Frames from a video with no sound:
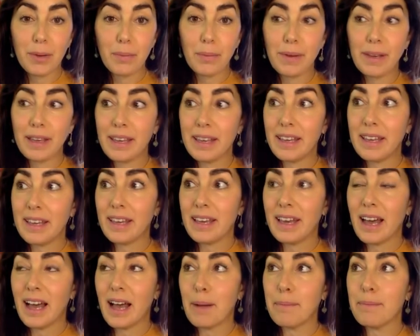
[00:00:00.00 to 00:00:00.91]
be
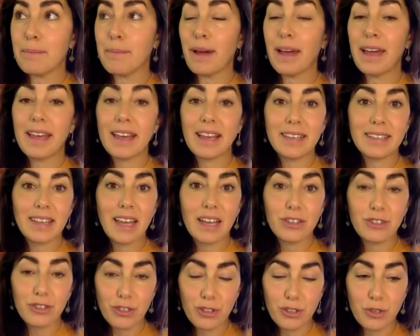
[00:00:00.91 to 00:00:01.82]
paying
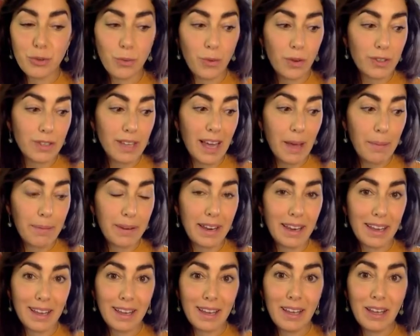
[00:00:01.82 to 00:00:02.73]
attention to what's
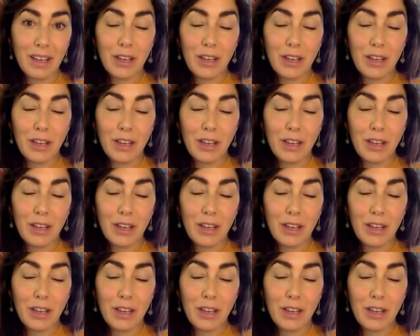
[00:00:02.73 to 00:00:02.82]
happening.